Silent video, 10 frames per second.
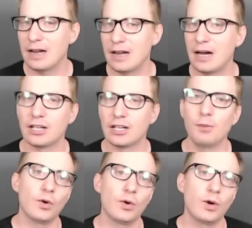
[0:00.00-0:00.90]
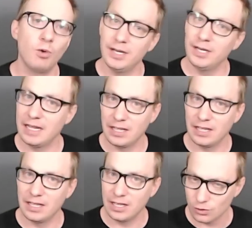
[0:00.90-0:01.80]
one day years ago.
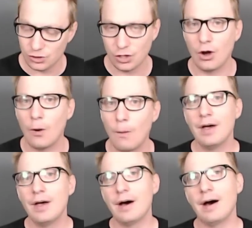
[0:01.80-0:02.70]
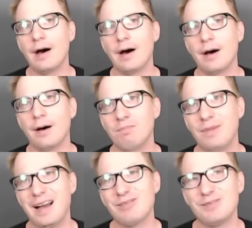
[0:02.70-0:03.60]
I was
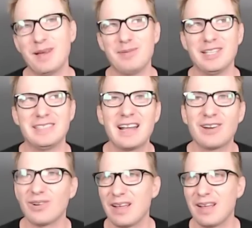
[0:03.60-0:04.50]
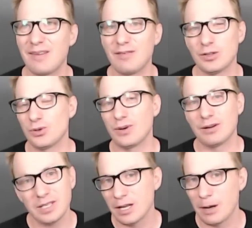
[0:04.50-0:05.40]
maybe 10 or 11 years old. I was really
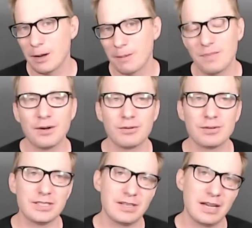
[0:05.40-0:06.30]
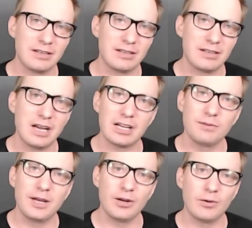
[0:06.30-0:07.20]
young, and there was this, like, documentary on
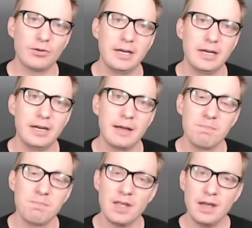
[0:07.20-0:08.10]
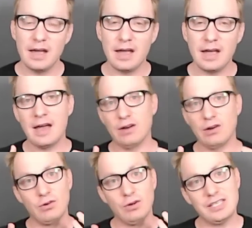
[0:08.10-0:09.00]
Green Day, and Green Day
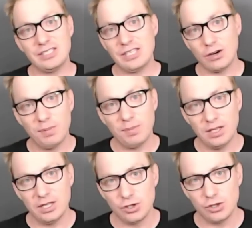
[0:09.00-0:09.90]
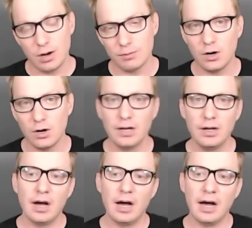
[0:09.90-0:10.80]
singer Billy Joe Armstrong did
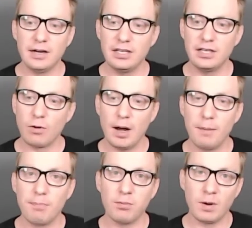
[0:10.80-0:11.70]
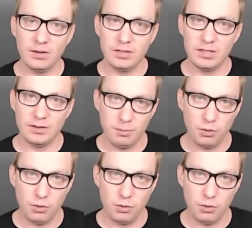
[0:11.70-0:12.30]
grow up relatively poor,